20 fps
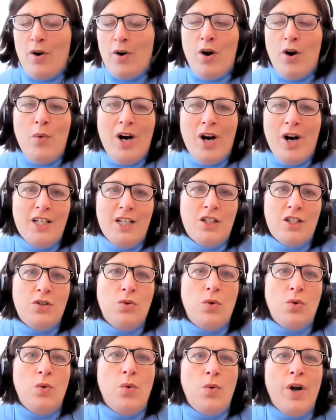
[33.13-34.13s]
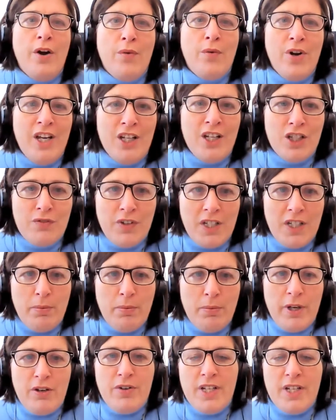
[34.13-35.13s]
a wide a uh, range of
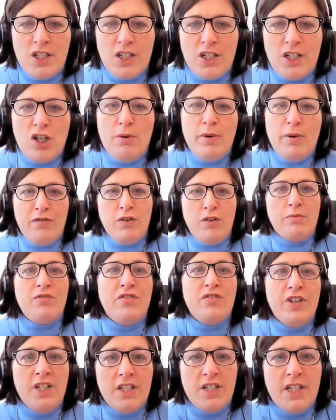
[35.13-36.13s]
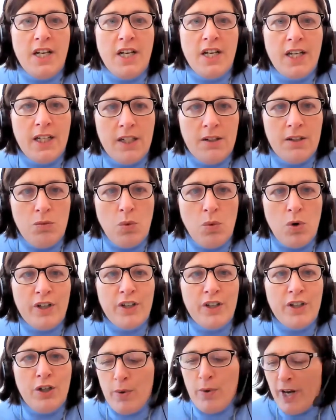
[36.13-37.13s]
experience coming from fintech and working
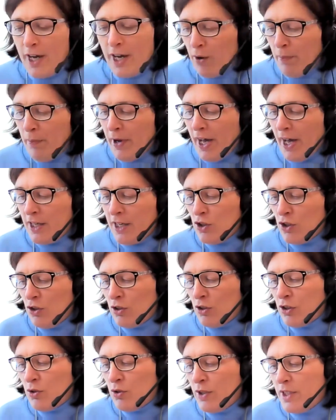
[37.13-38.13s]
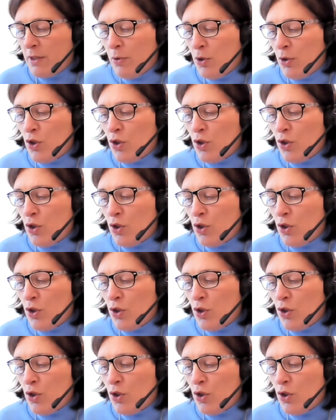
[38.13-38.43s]
your way up and also i suppose